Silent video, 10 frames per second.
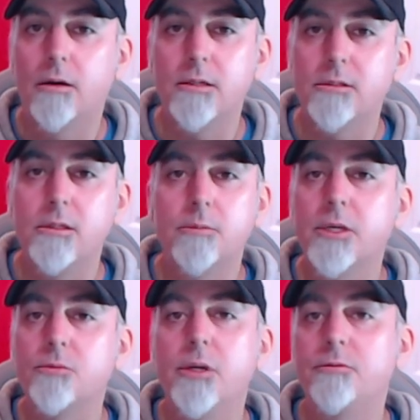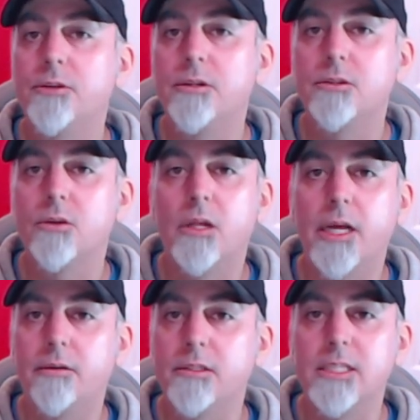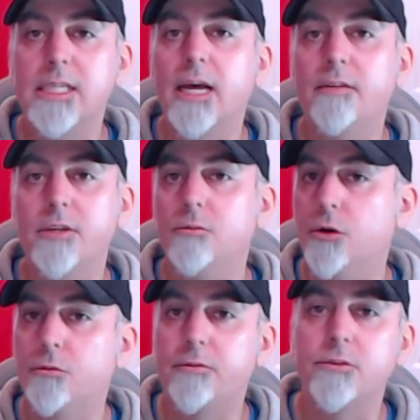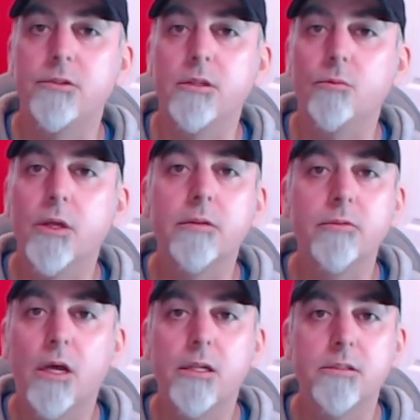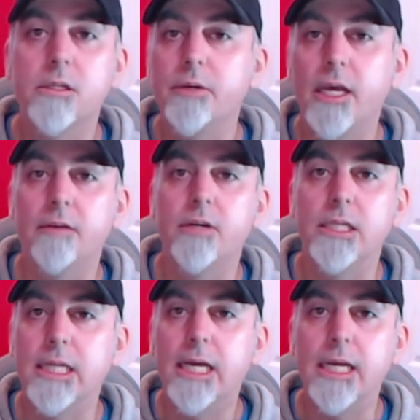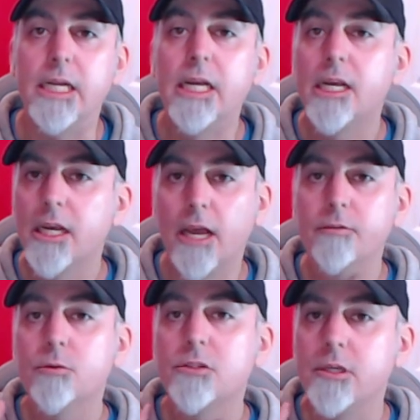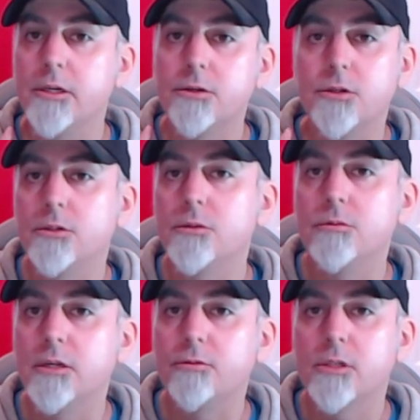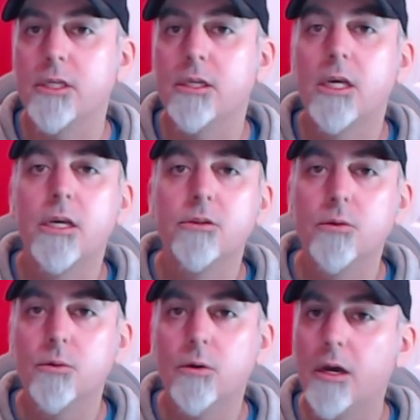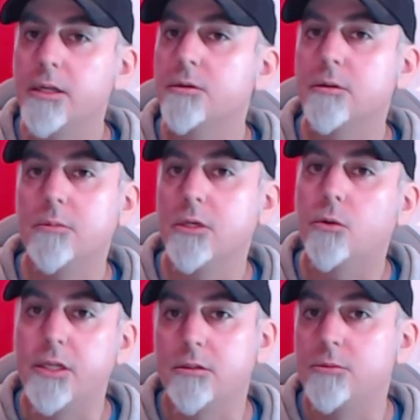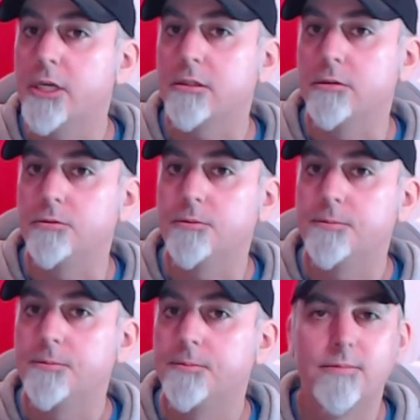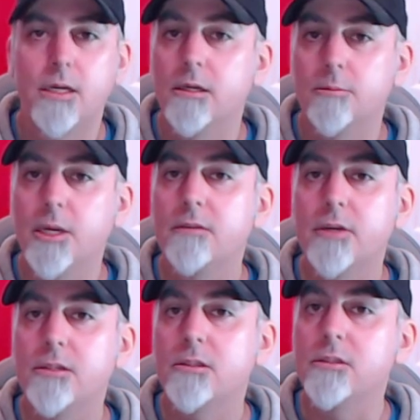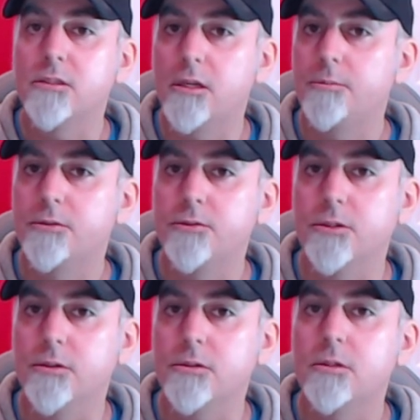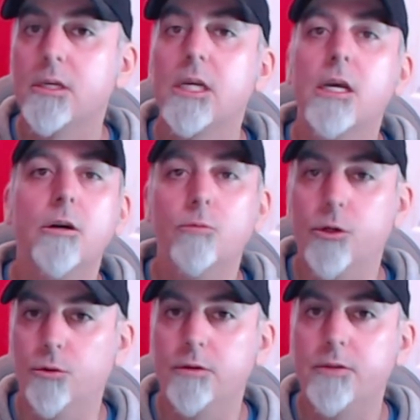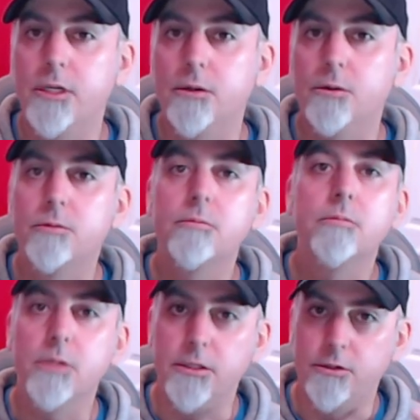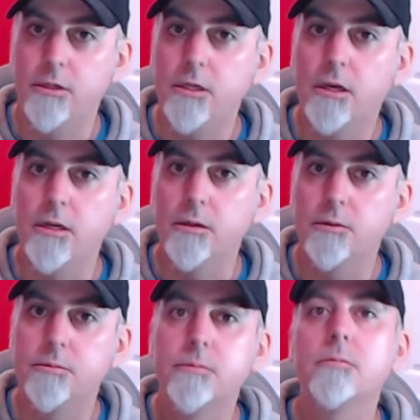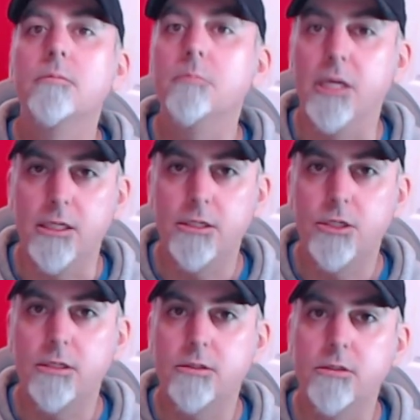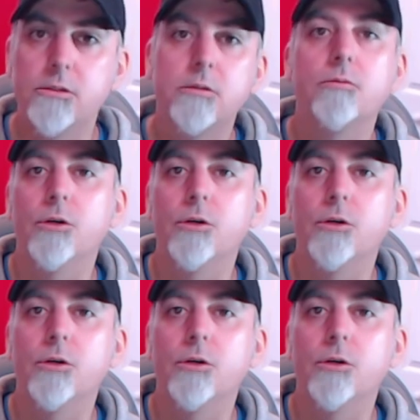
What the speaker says: Honestly, the best way to figure this all out is to dive in while referencing the wealth of knowledge that we have online. Everyone's ears are tuned differently, so audio can be quite subjective. My advice is to set up your filters, record a video, listen to the audio, make any changes,